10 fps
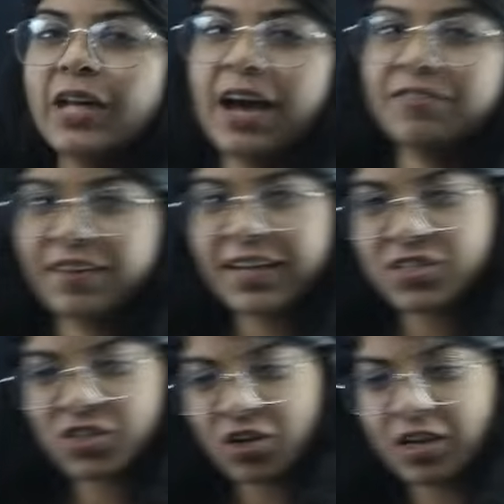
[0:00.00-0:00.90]
have
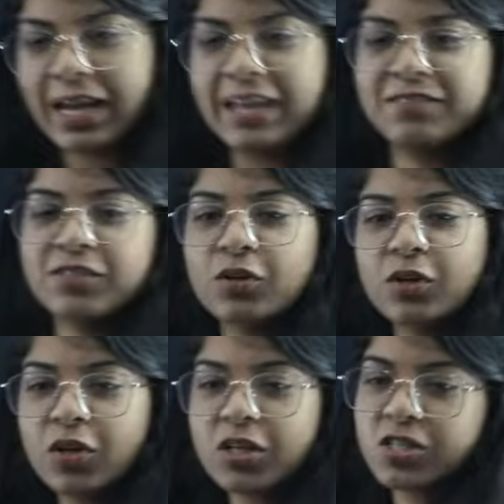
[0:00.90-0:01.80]
friends in your life, so
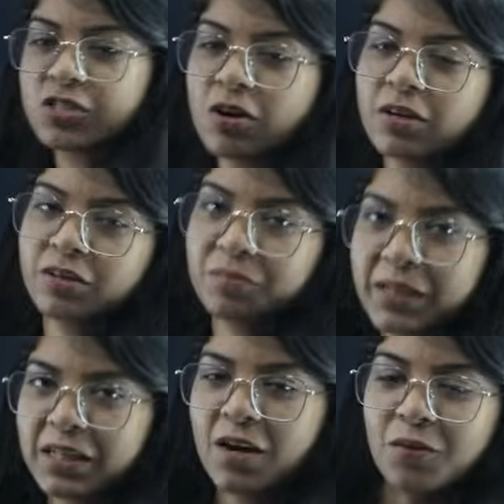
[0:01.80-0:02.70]
you are just talking to
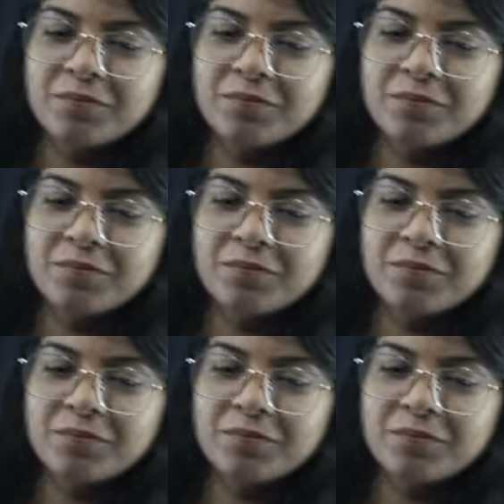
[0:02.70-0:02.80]
me now.